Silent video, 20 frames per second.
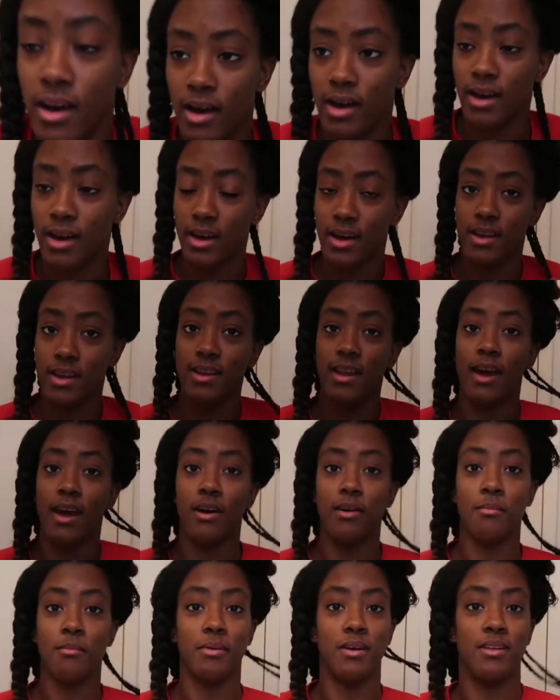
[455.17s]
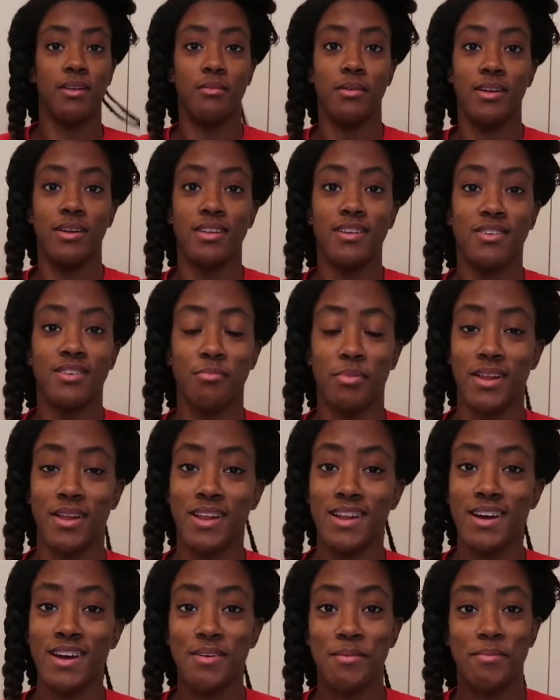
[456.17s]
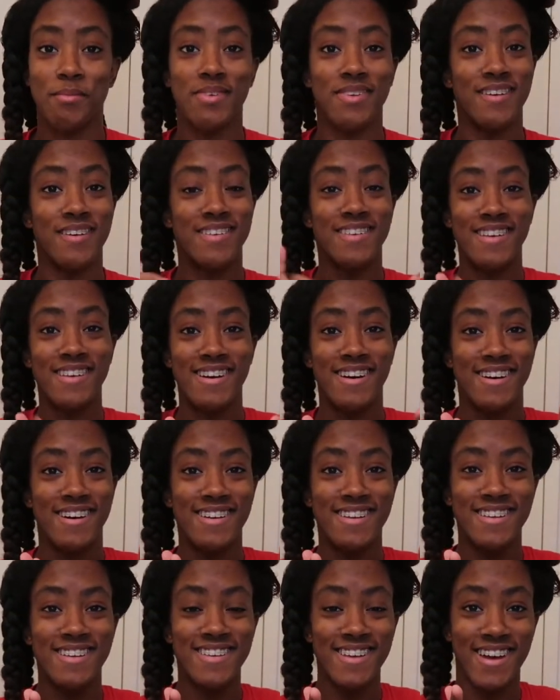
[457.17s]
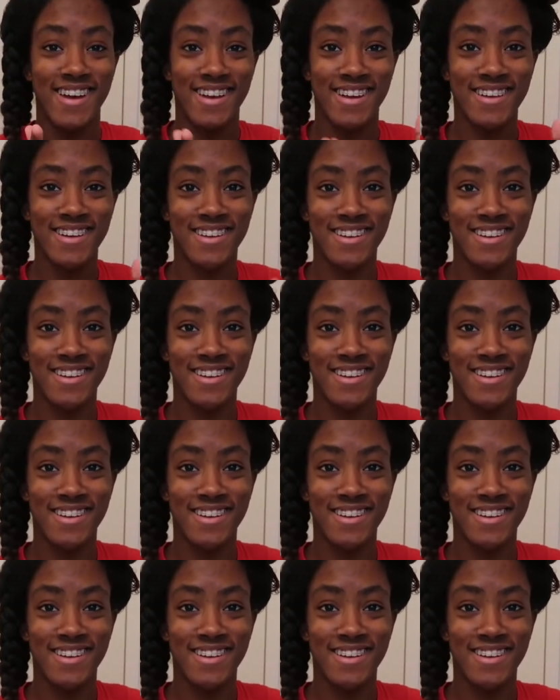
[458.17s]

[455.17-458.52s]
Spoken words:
And now I'm getting ready to speed it up, so see y'all in a second.